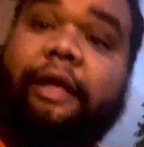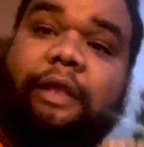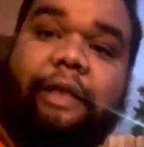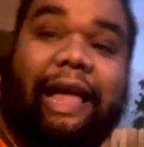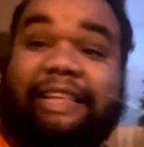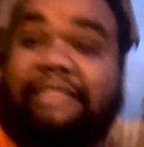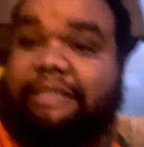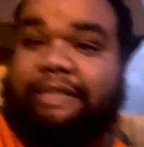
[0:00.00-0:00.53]

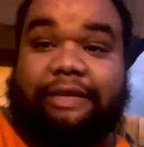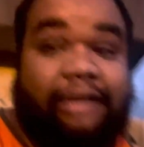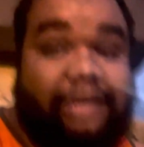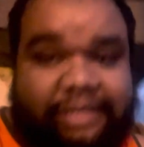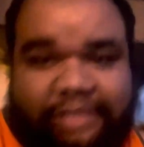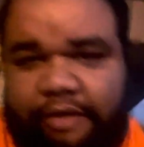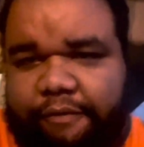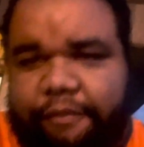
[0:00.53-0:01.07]
That's
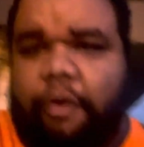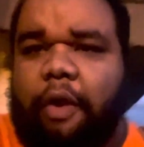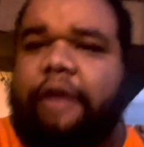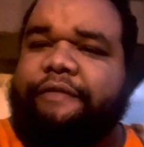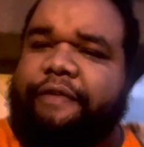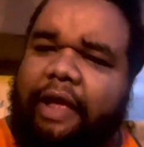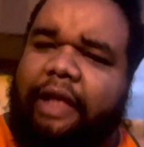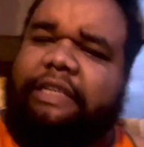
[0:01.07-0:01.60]
listen, Florida
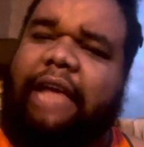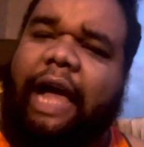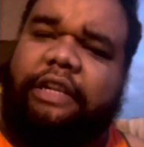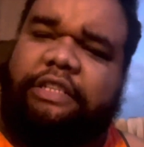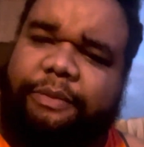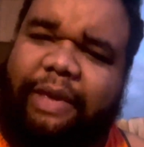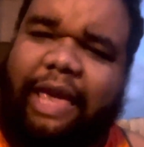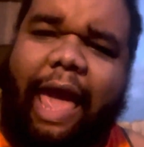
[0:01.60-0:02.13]
fans, y'all
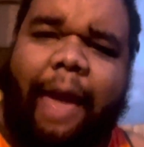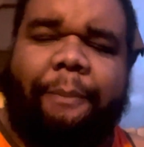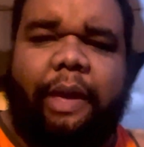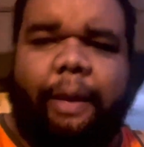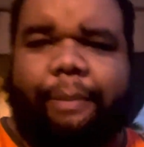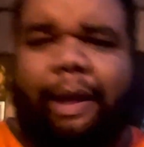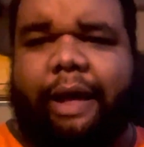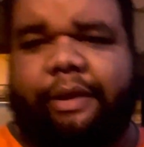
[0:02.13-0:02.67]
should be happy
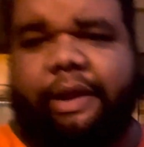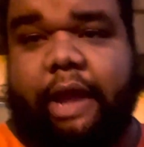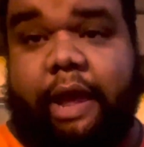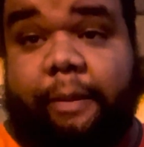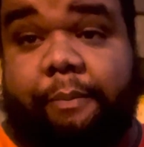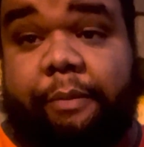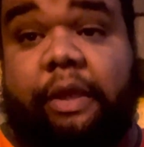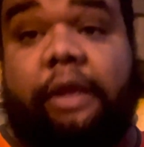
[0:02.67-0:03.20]
about that
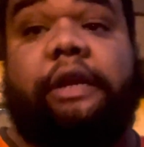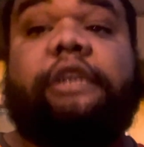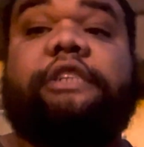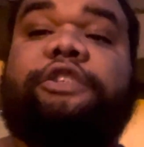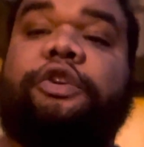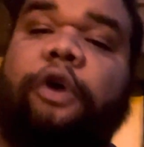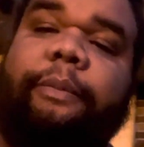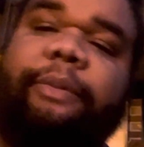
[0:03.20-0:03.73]
because
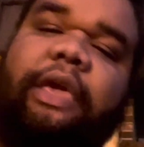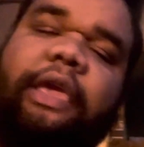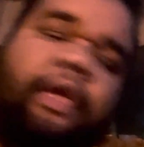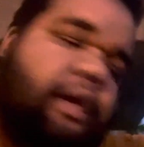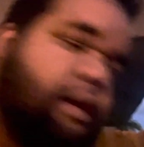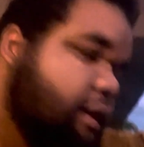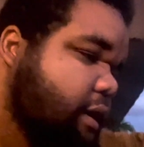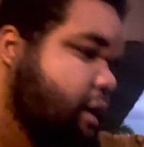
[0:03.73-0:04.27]
you'll
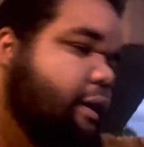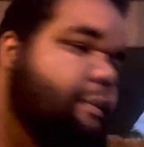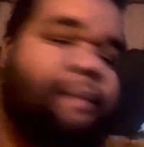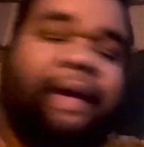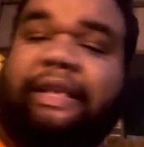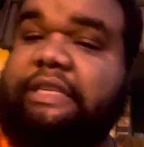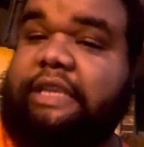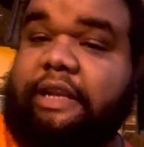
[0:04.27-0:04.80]
be
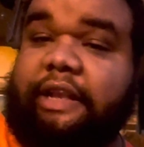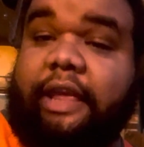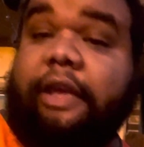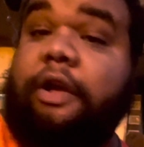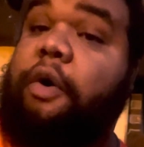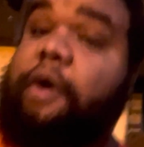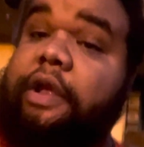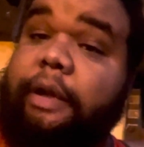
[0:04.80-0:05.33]
basically
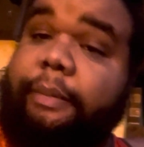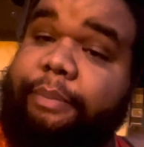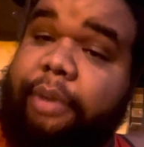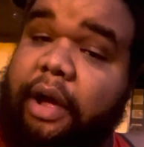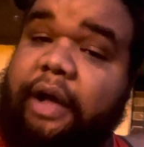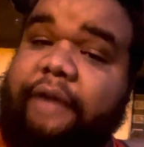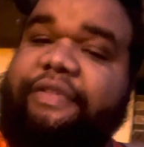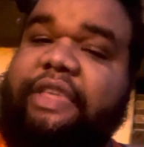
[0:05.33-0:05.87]
going
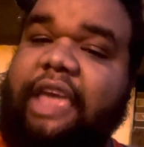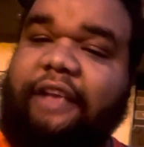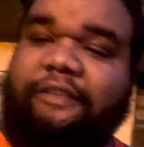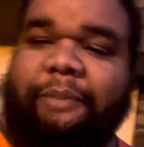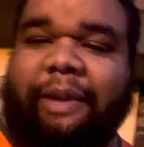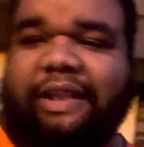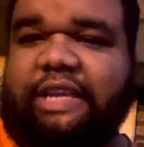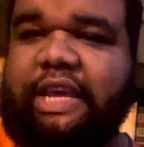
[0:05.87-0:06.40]
above the
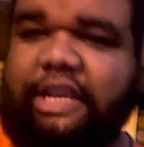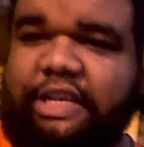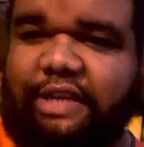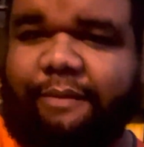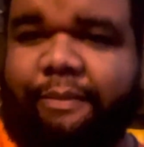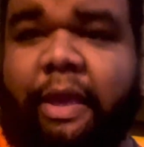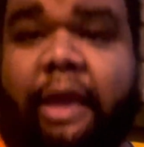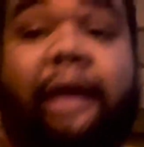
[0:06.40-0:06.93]
expectation.
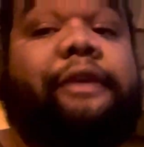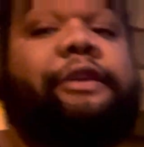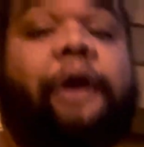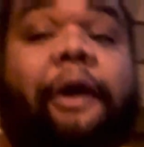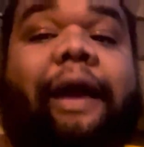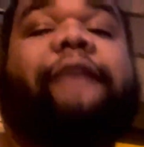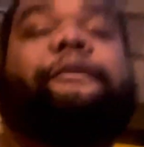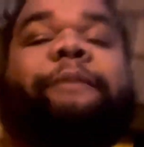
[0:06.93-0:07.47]

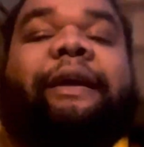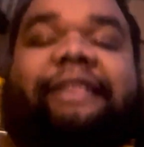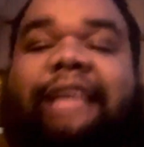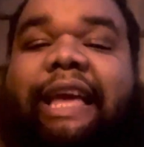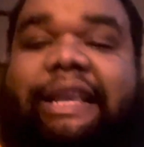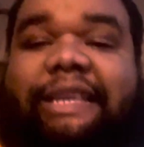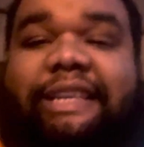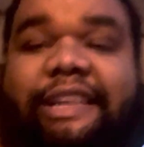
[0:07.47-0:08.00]
Your
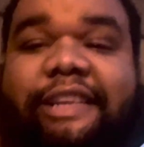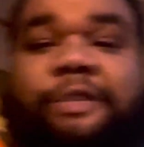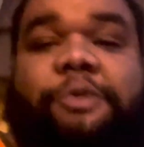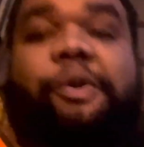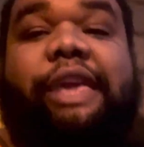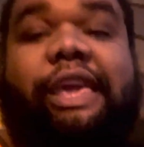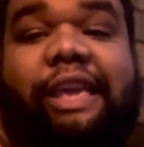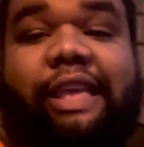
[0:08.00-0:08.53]
expectation this
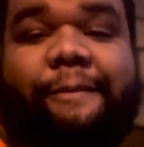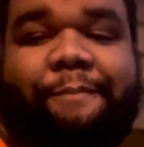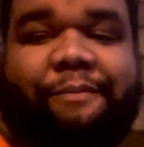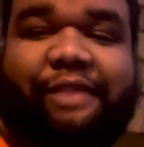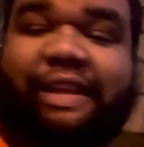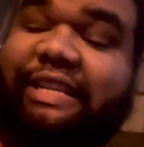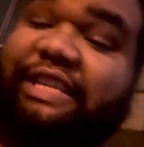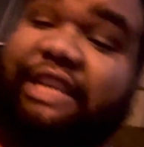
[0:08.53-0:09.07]
week,
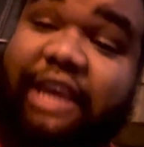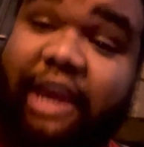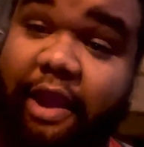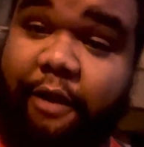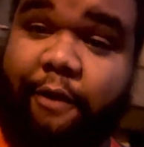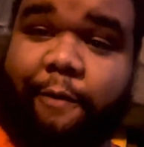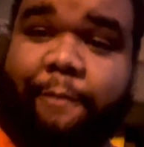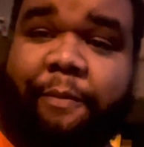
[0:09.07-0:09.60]
this
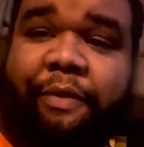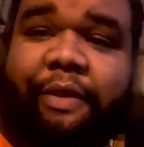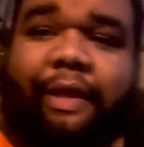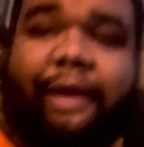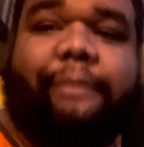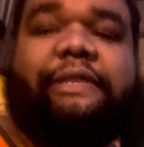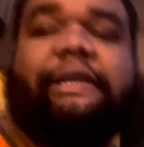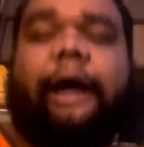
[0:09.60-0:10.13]
year,
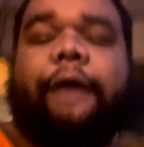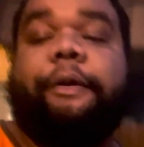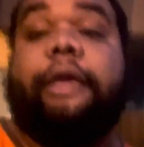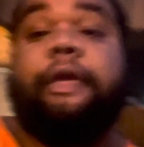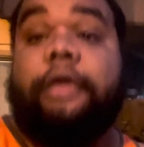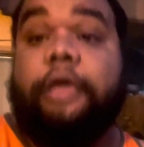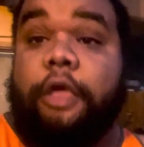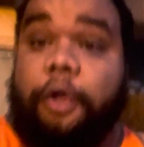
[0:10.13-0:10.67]
I'm sorry,
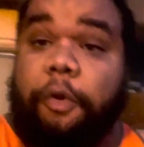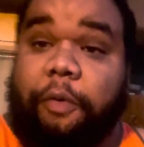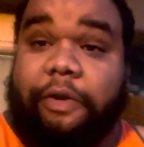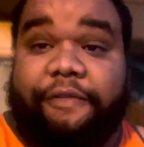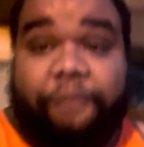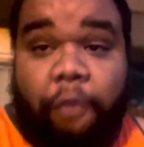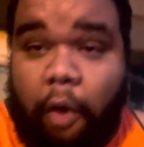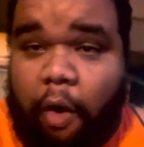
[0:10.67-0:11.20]
was
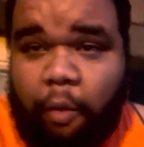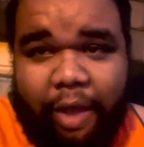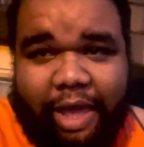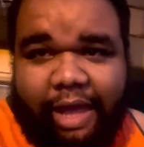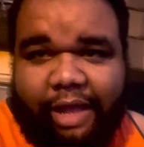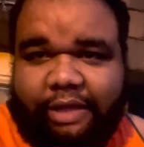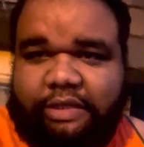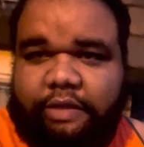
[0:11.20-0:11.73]
four
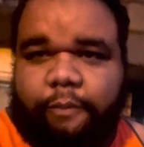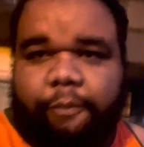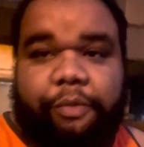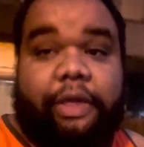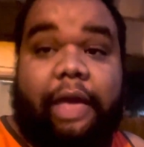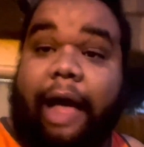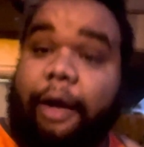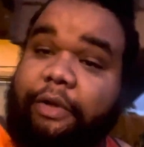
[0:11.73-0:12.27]
wins.
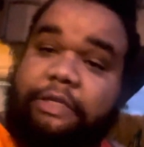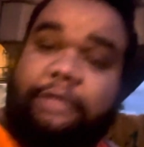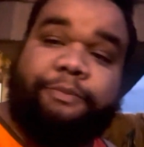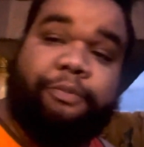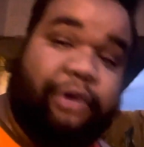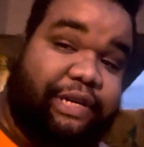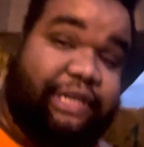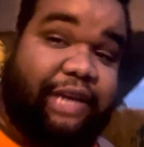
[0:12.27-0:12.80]
Y'all was
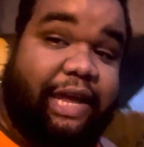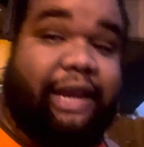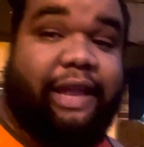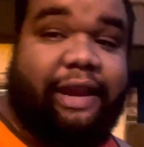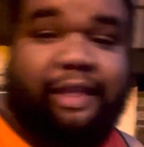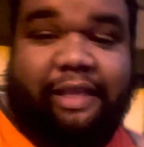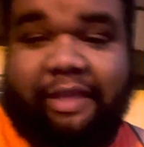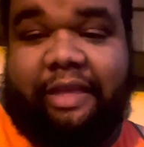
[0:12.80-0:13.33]

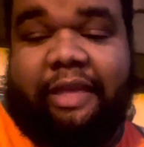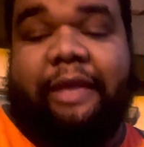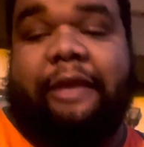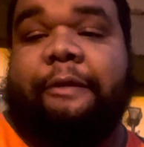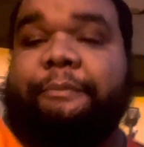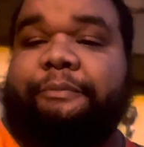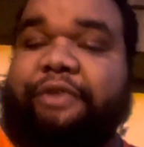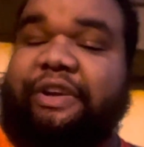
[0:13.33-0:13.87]
projected,
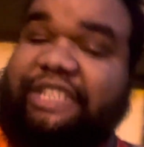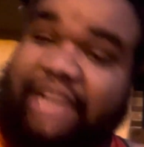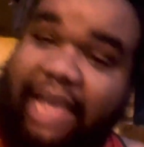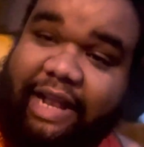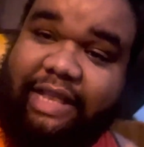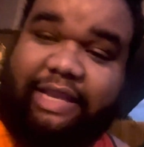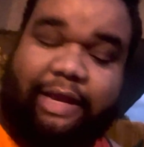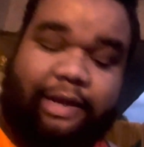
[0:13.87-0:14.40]

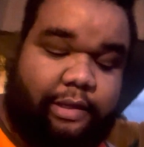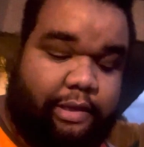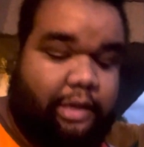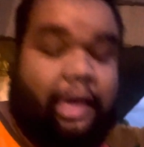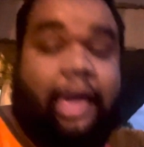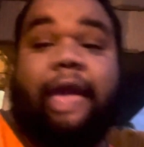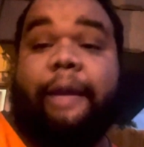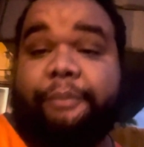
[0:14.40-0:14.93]
projected,
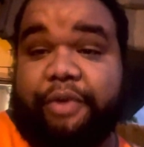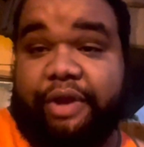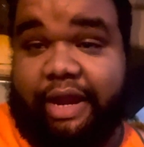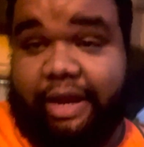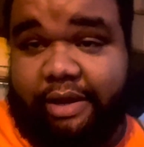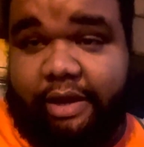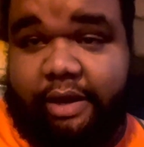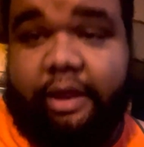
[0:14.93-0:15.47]
and
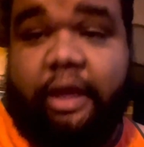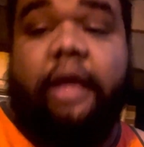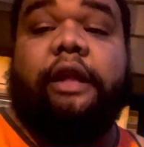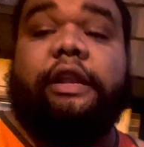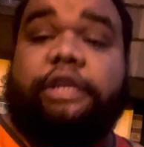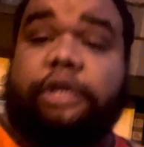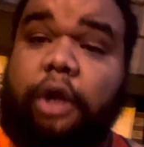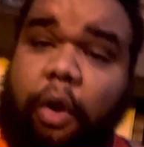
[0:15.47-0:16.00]
predicted
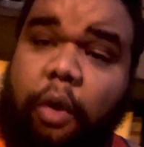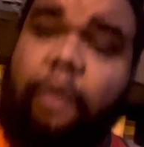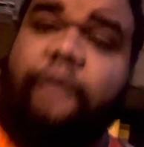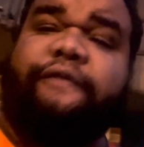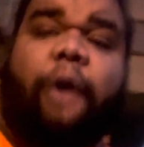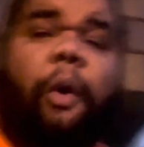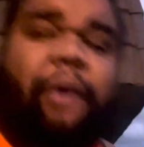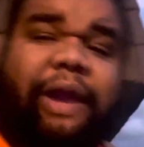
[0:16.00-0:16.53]
to go
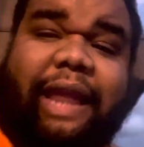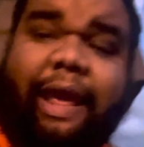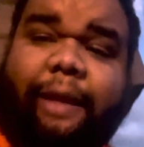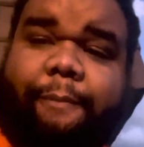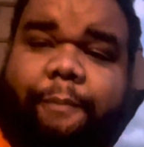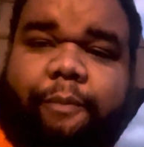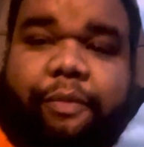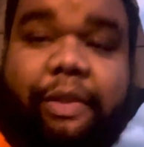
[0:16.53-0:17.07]
four and eight.
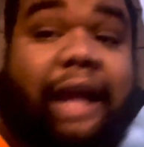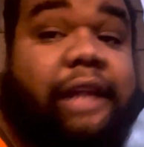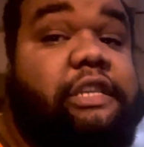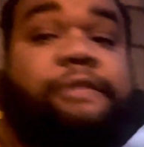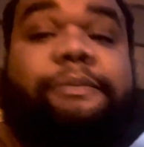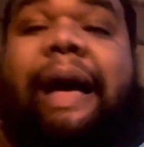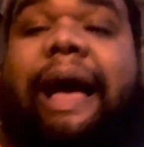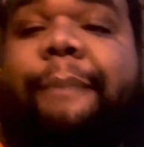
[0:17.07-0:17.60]
Not
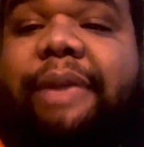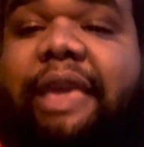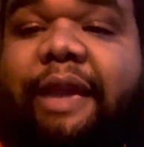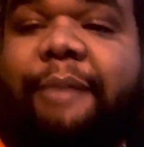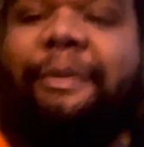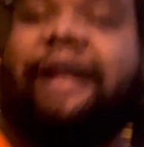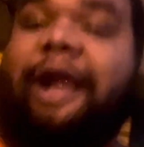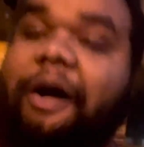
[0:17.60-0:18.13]
just by me,
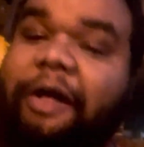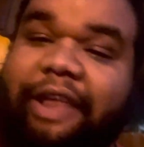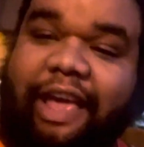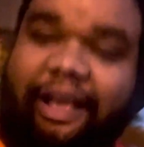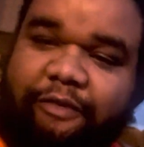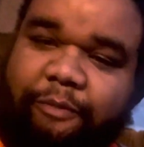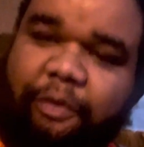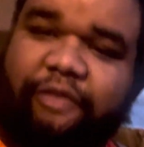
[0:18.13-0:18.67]
but all the
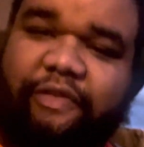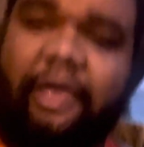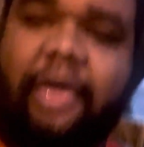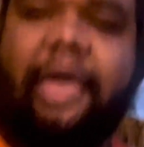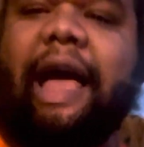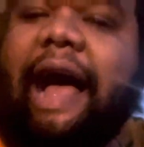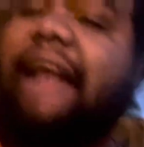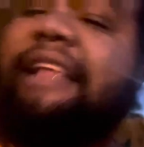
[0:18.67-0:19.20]
experts.
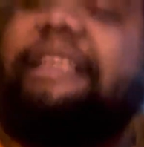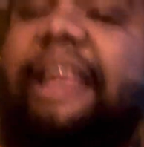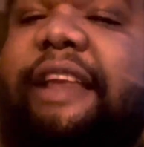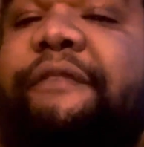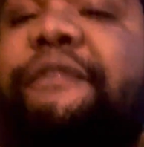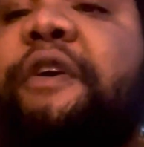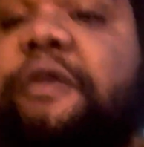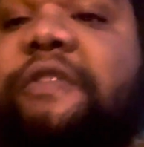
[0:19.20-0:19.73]
I said
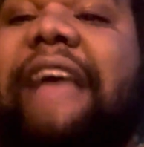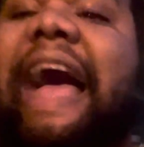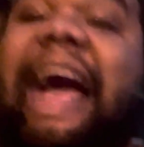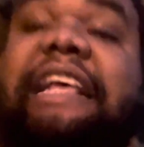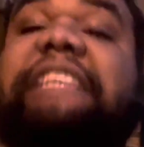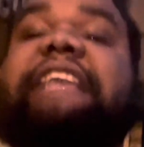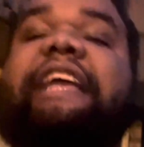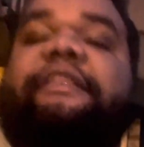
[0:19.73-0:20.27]
it first. I
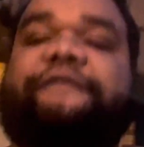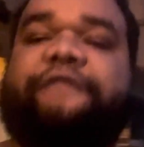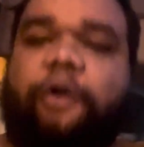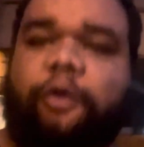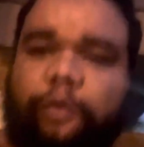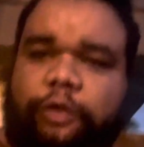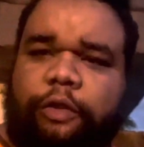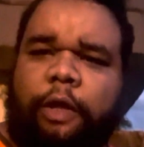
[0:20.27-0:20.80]
said it
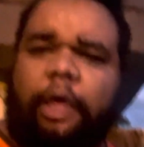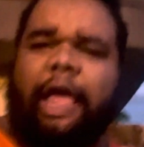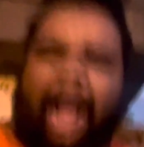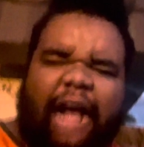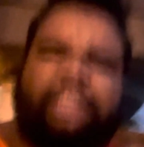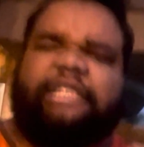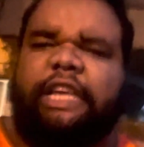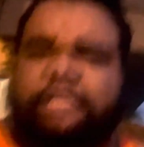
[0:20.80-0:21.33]
first.
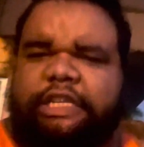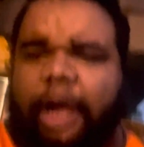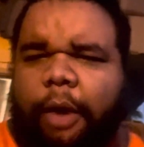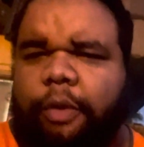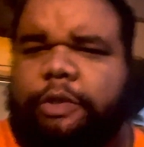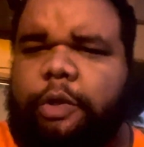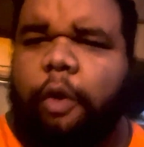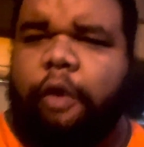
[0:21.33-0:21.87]
I said y'all
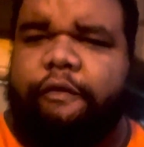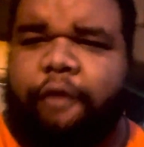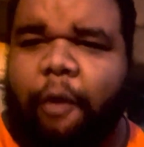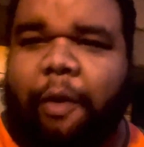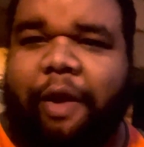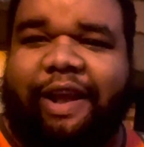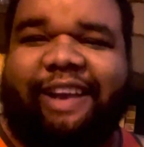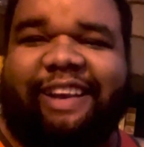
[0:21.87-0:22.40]
was going
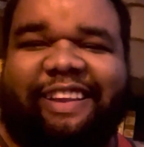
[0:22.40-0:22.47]
four and,